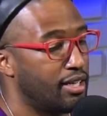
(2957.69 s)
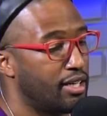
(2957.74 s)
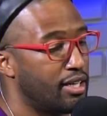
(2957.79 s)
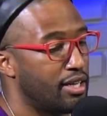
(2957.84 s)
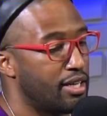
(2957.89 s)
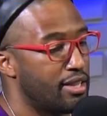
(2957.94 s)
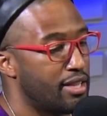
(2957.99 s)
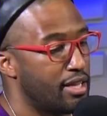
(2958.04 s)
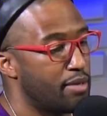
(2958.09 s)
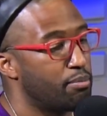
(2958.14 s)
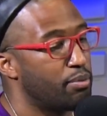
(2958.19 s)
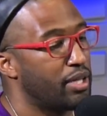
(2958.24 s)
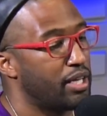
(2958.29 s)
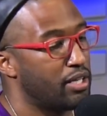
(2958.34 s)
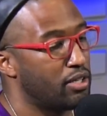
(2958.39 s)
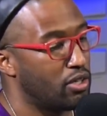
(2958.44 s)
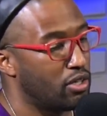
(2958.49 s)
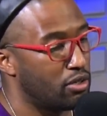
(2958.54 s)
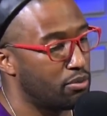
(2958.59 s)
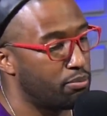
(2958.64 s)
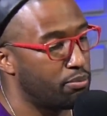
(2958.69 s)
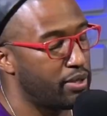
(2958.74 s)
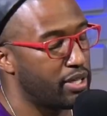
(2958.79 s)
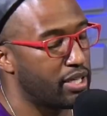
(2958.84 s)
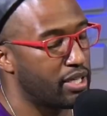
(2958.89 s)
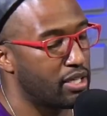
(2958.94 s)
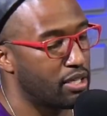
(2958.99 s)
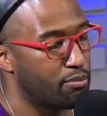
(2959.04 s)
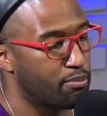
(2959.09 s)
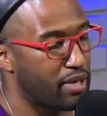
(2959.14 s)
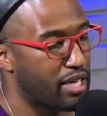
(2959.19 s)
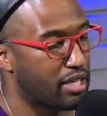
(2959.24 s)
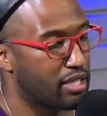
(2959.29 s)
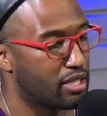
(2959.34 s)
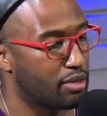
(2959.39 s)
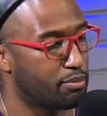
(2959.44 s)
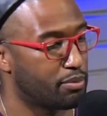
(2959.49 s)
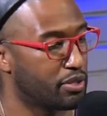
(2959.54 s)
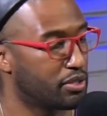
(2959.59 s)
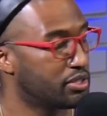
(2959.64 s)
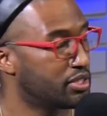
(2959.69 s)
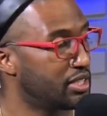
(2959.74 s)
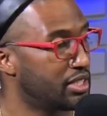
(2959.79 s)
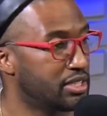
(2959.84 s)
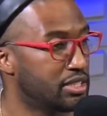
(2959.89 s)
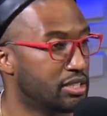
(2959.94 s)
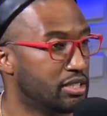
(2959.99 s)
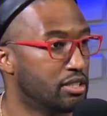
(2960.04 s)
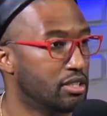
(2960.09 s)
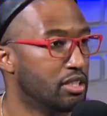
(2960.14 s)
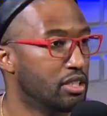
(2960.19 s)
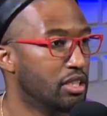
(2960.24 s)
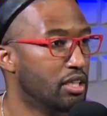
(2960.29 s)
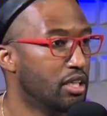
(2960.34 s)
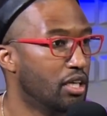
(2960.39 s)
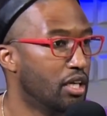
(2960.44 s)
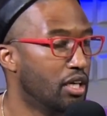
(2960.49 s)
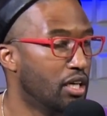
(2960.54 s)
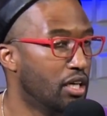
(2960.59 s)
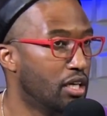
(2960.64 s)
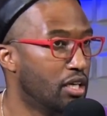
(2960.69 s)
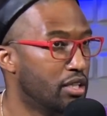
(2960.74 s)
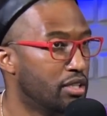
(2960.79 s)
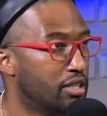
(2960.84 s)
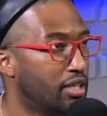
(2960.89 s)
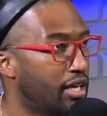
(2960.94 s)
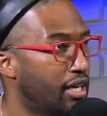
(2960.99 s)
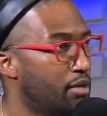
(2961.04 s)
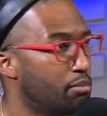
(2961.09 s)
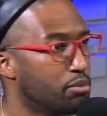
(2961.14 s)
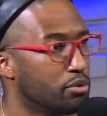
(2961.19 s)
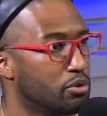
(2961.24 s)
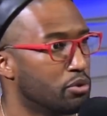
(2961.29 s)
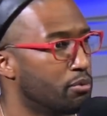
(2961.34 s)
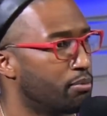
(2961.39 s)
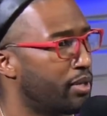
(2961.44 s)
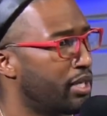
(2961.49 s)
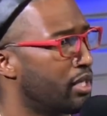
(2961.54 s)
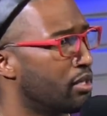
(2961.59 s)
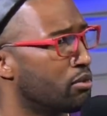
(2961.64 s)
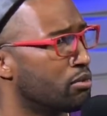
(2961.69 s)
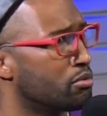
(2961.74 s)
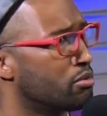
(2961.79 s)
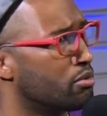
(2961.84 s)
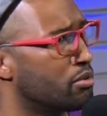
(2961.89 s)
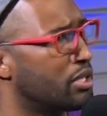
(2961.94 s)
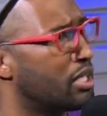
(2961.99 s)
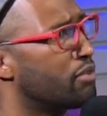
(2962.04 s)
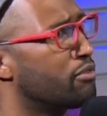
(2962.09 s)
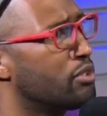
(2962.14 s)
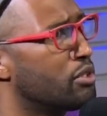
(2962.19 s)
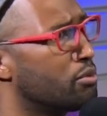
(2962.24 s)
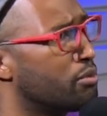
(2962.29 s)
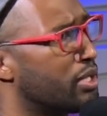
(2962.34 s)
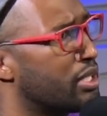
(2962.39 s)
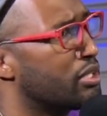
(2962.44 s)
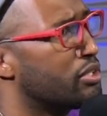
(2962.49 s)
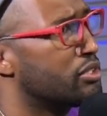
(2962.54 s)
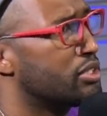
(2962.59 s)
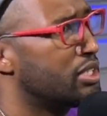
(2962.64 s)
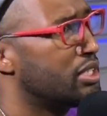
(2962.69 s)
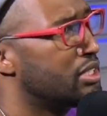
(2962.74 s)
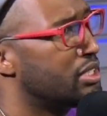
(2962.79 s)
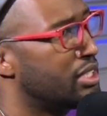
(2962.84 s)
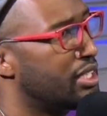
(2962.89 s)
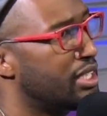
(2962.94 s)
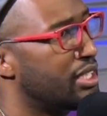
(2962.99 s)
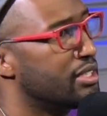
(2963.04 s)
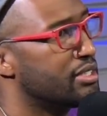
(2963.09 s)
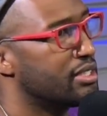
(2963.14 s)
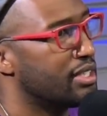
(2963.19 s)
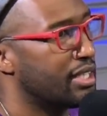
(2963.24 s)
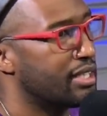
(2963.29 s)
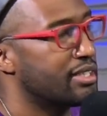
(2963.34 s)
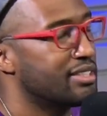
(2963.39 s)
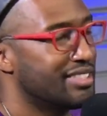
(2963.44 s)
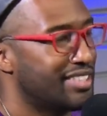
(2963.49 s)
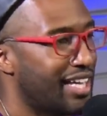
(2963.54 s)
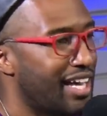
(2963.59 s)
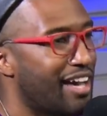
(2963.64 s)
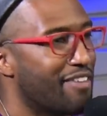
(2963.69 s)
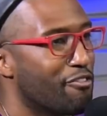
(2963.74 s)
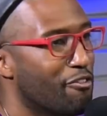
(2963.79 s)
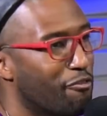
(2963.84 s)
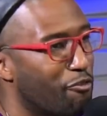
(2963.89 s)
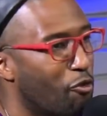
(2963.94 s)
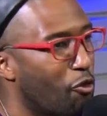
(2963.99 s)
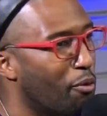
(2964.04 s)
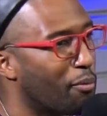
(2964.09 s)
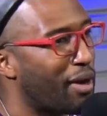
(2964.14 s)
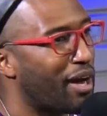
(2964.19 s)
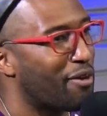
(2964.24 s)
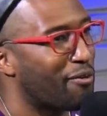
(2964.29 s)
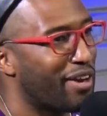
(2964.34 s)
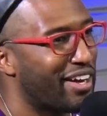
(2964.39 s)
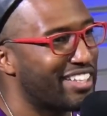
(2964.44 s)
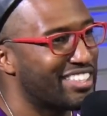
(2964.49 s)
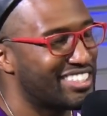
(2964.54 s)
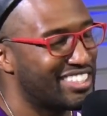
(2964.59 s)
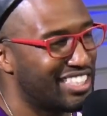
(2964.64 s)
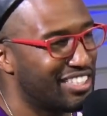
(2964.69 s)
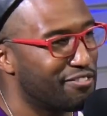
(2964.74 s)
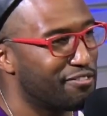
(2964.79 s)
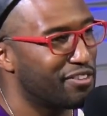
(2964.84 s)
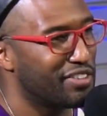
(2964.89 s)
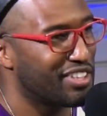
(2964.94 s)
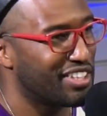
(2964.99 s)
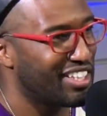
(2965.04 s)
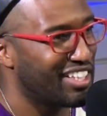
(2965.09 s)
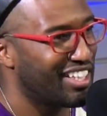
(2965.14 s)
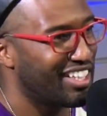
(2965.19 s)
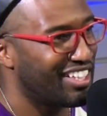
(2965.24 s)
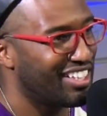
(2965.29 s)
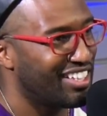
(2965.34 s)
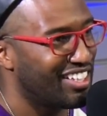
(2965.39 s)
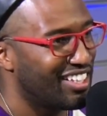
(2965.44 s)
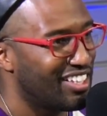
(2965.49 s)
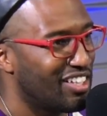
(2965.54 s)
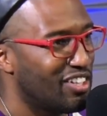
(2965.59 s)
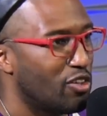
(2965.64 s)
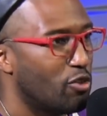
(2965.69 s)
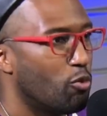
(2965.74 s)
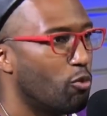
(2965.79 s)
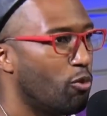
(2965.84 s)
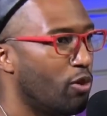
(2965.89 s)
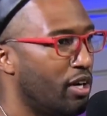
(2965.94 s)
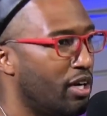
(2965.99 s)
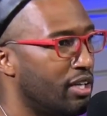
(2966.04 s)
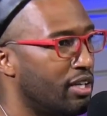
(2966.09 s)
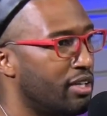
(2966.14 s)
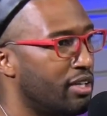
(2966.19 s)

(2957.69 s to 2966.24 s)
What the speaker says: they plan on picking back up their season in April or May or whenever their regular season is. Like, because they have a format, right? It's different than what a